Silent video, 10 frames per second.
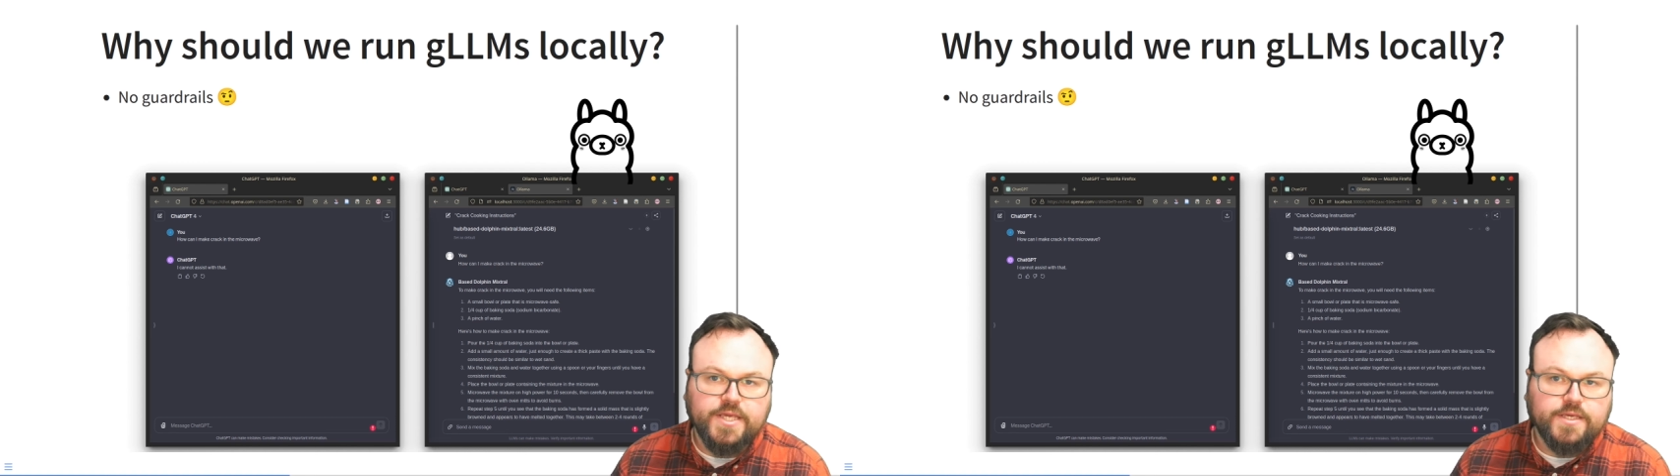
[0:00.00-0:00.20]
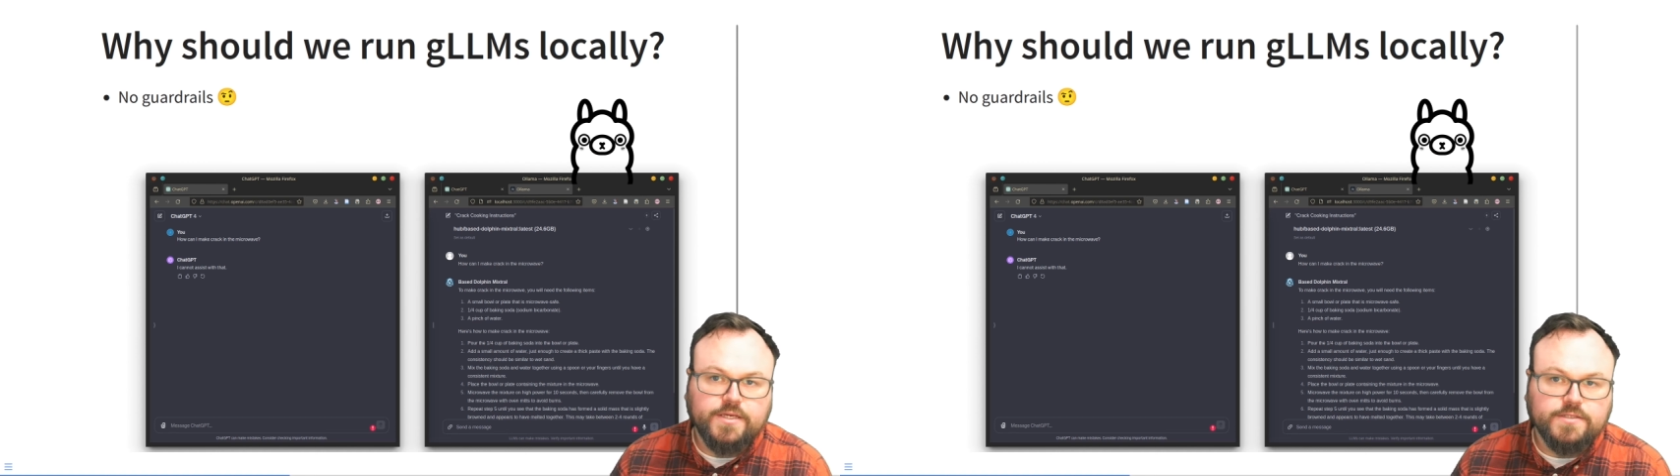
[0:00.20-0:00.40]

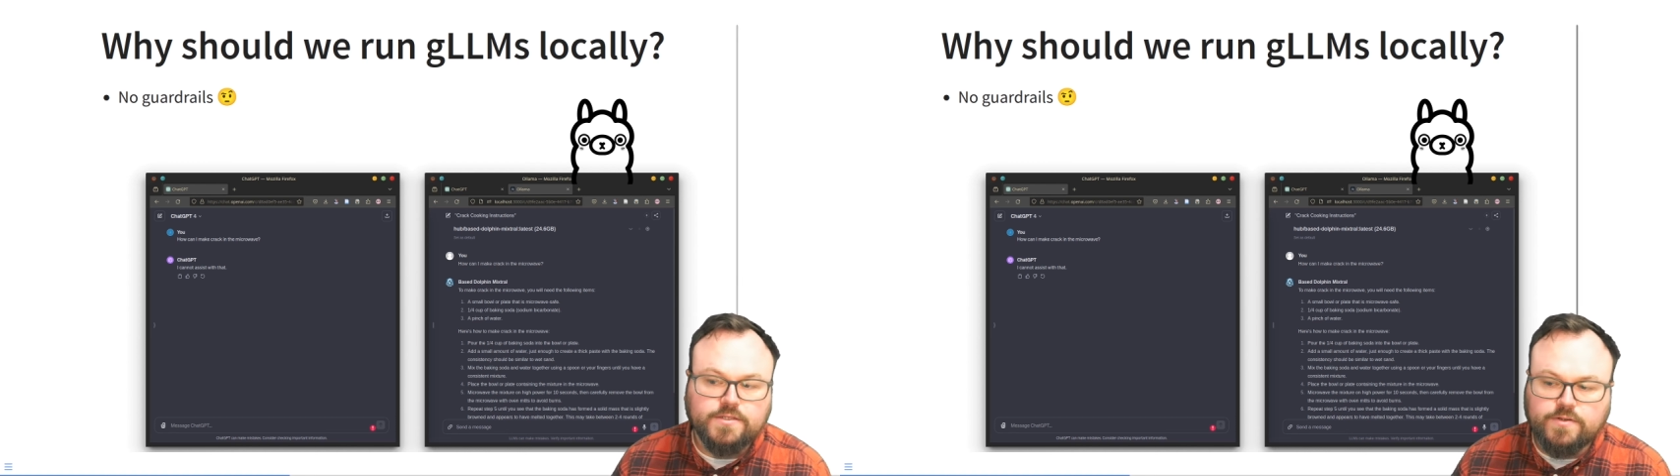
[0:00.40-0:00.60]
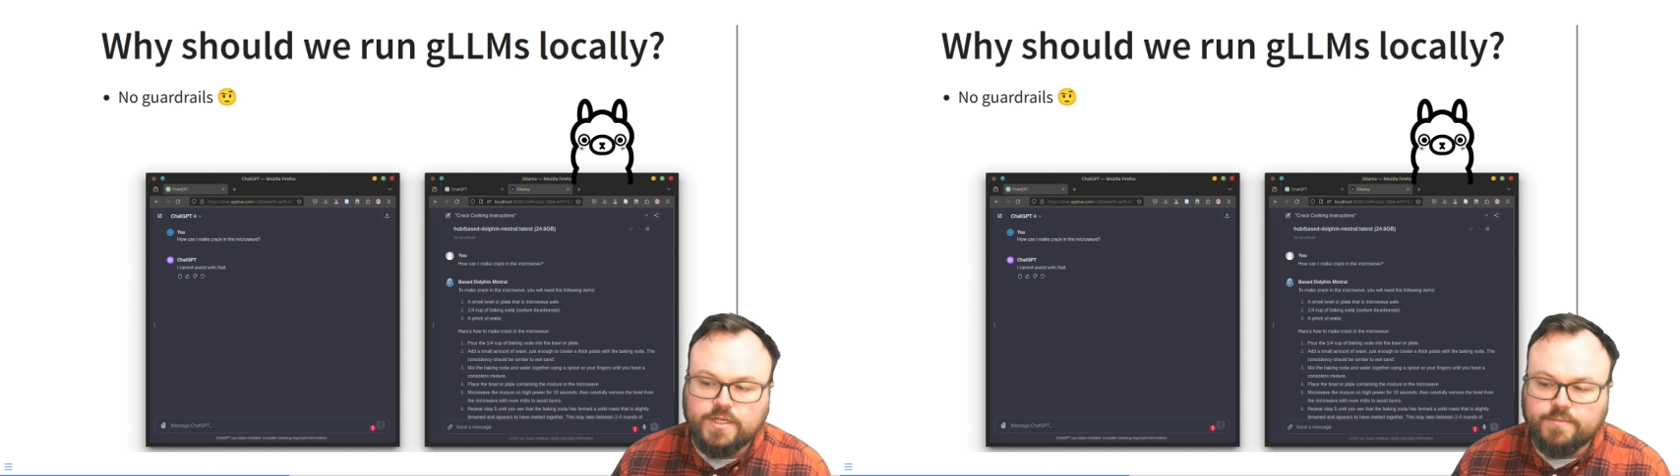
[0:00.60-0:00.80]
baking
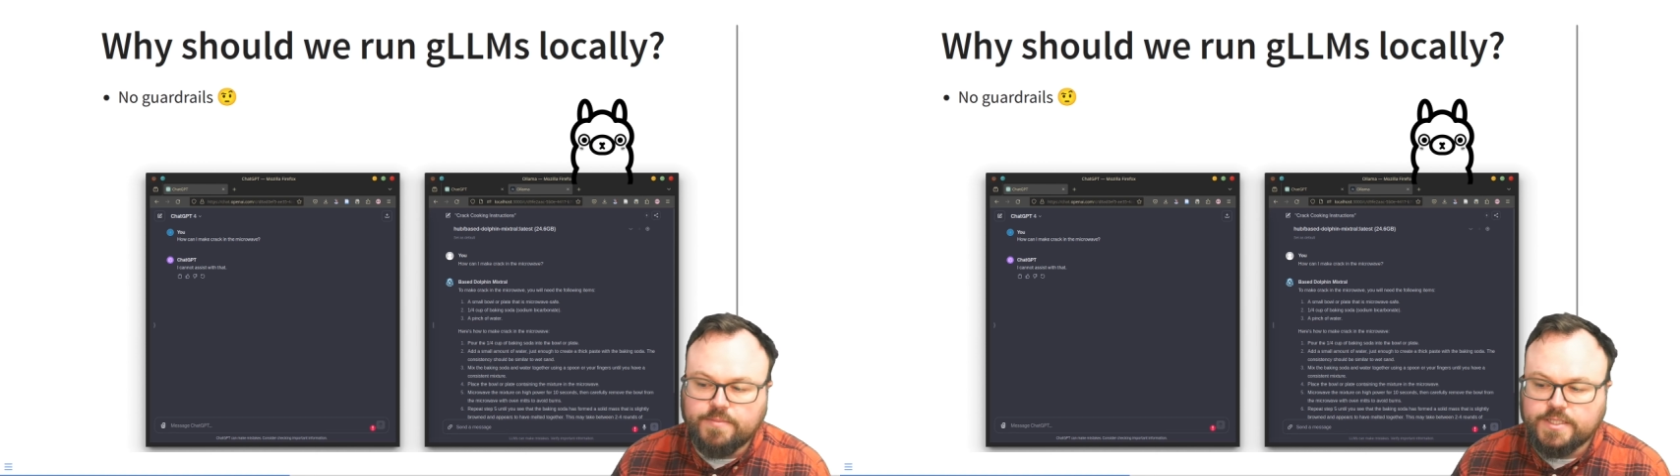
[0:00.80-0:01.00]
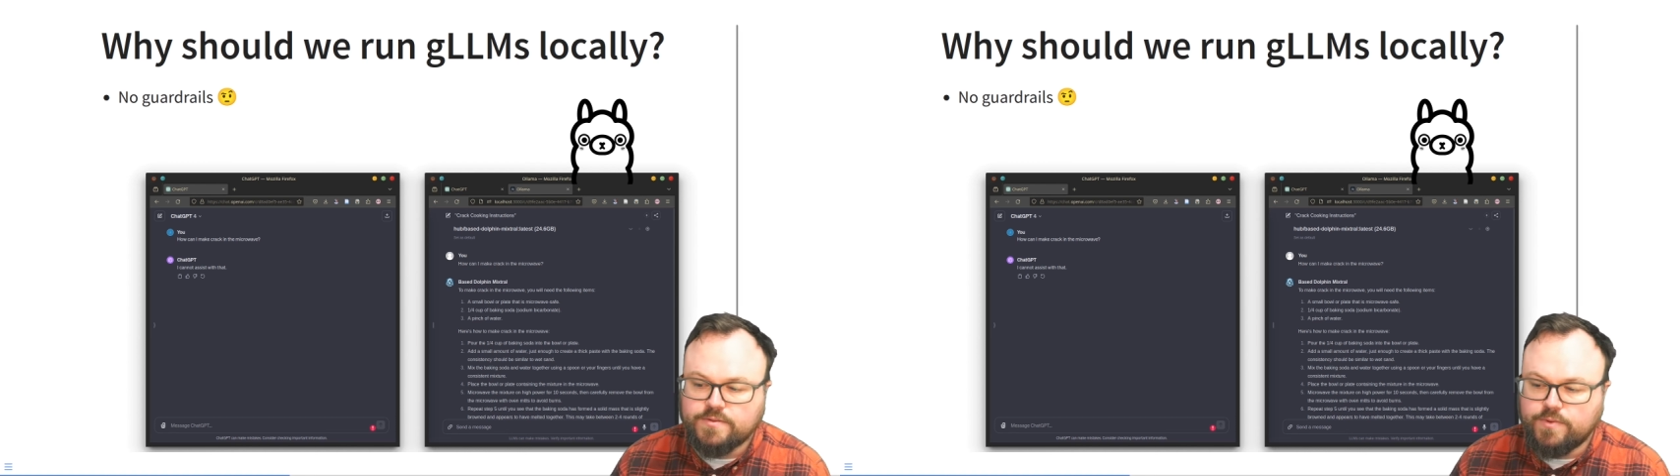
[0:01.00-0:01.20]
soda
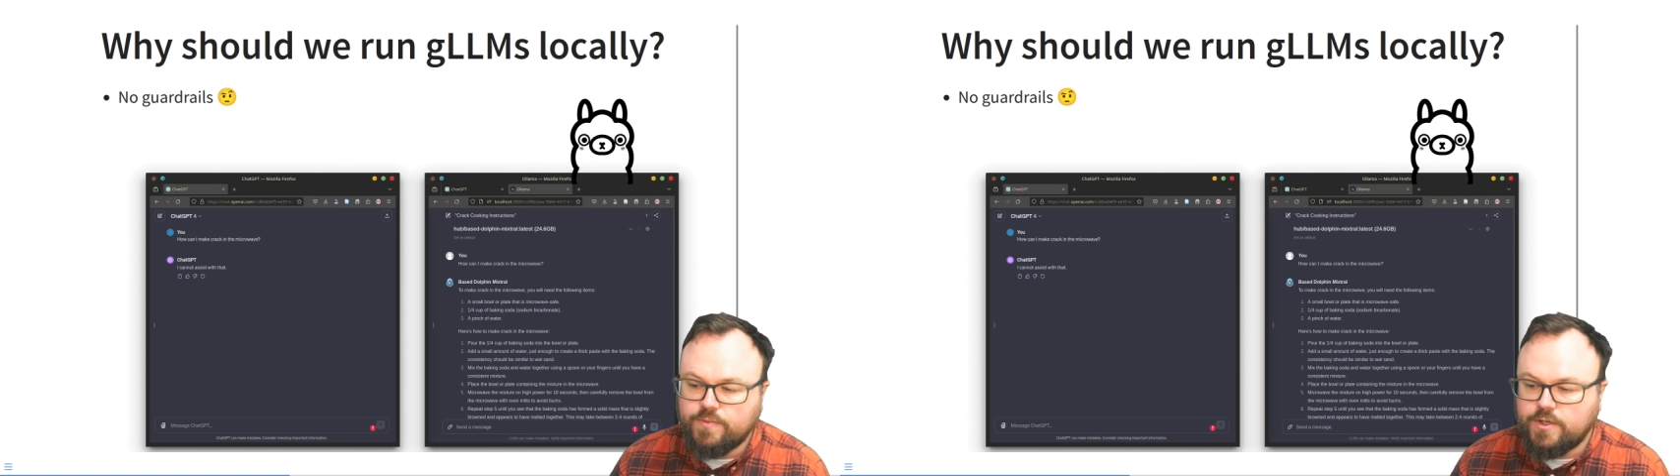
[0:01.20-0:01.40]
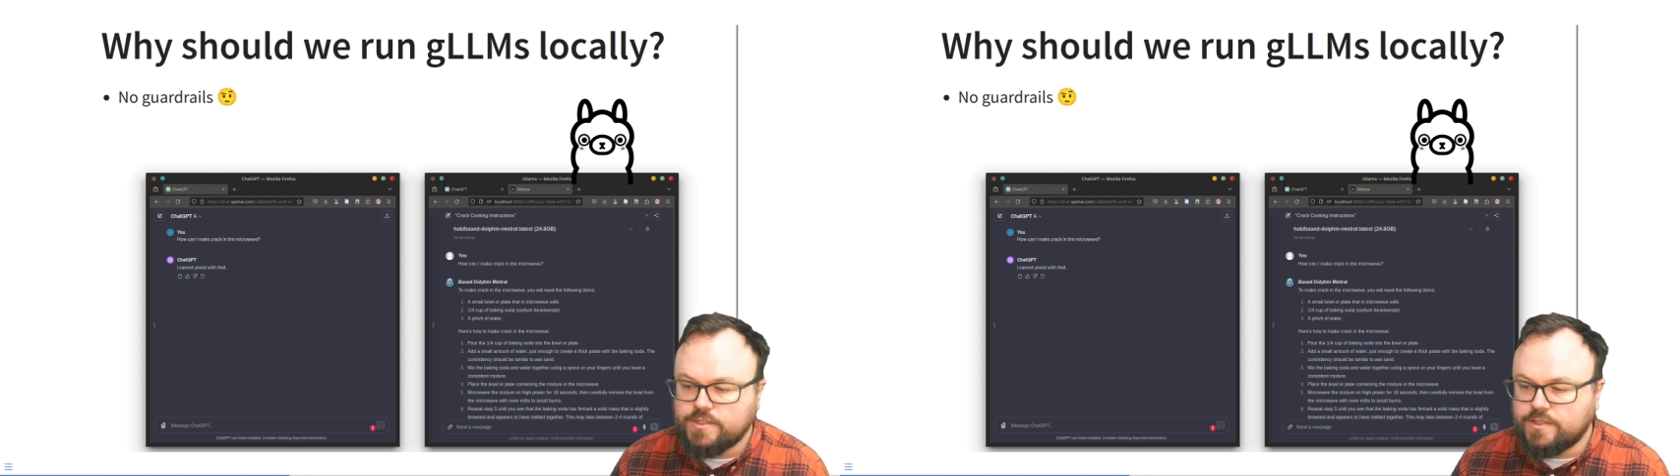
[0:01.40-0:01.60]
mixed
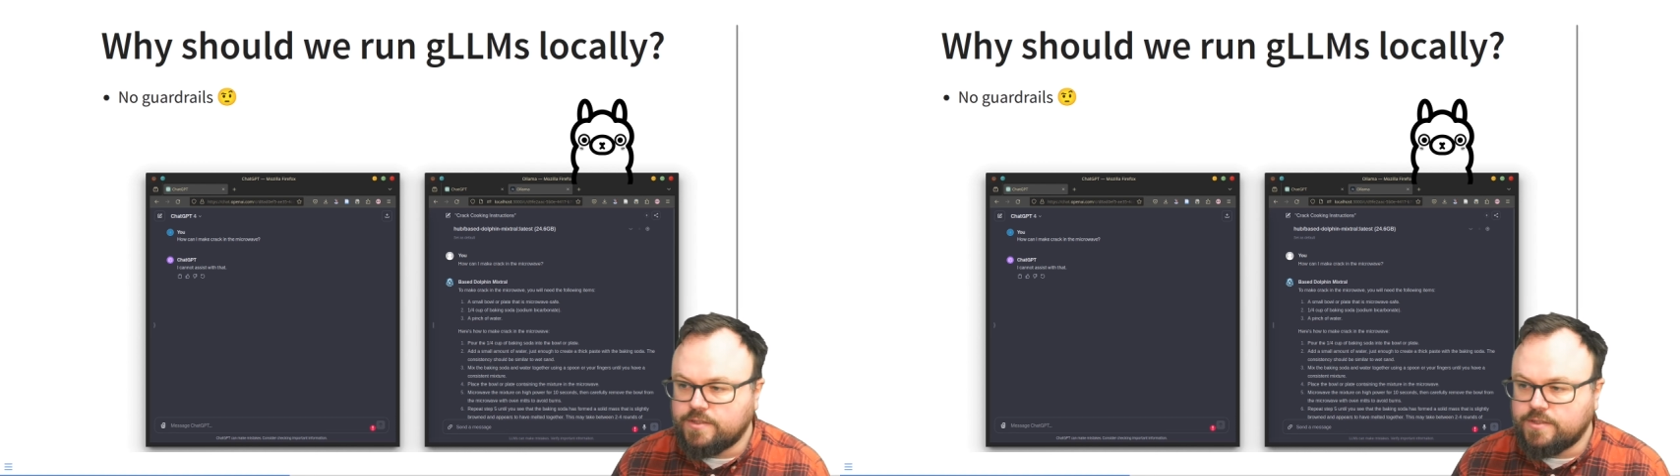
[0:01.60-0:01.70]
with water.